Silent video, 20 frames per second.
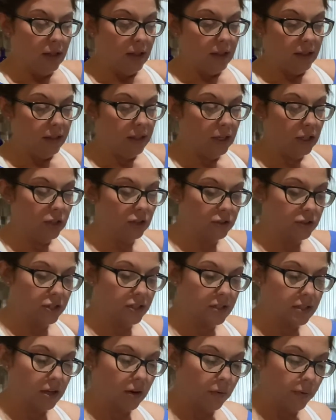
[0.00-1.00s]
Then you're
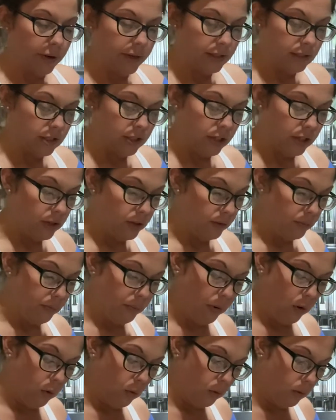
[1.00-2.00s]
just going to
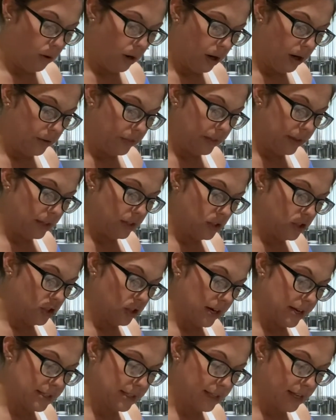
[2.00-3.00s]
pour this
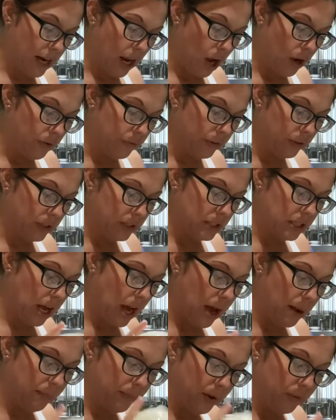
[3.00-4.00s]
dressing over the
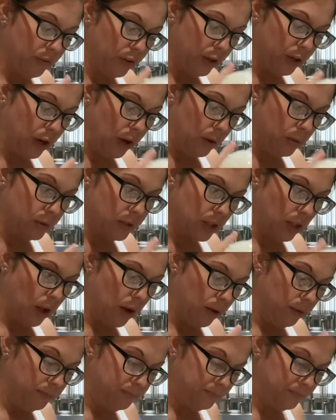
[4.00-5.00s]
top of your coleslaw.